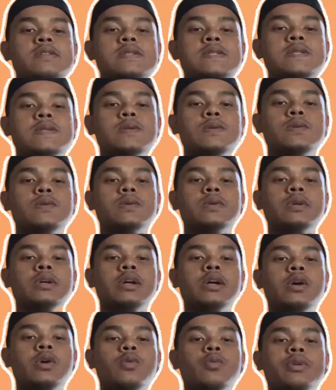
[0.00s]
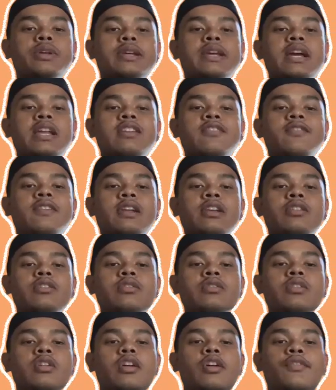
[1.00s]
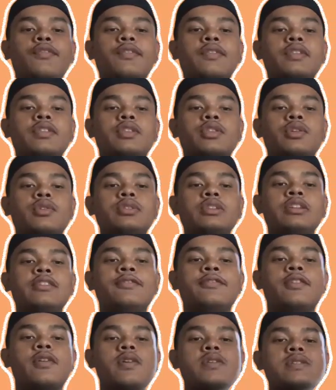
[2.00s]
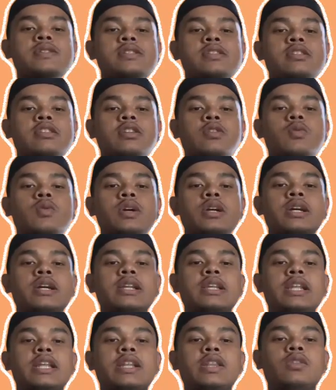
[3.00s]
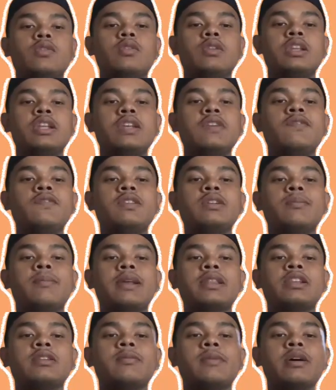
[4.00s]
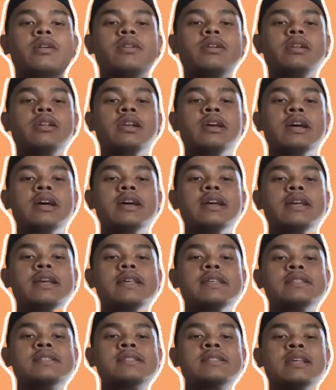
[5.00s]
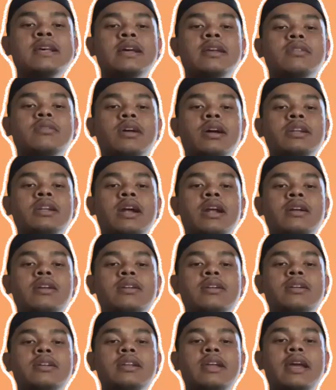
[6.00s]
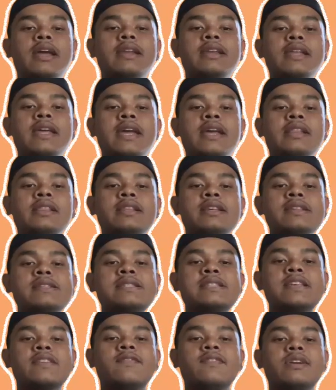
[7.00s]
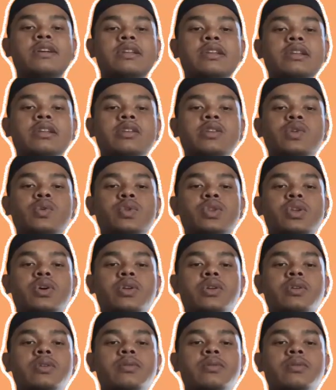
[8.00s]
So, we get the value of total force the worker need to lift the metal barrel is 987 Newton.